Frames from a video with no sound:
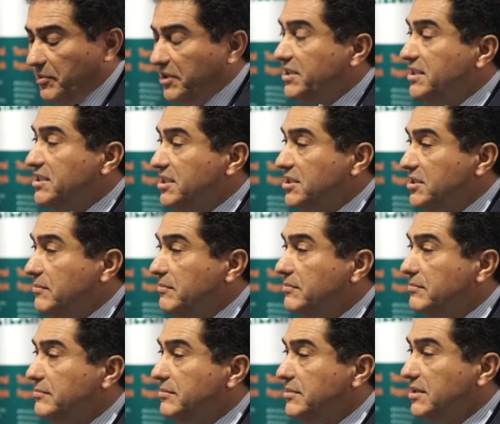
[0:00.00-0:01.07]
printing system
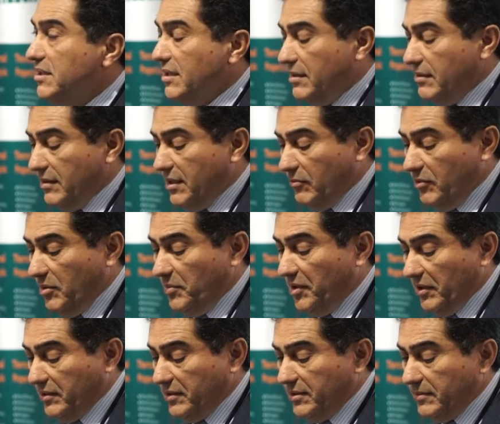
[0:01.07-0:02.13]
that we
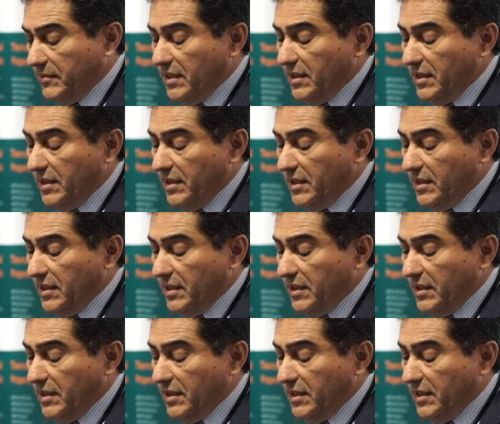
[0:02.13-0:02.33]
built,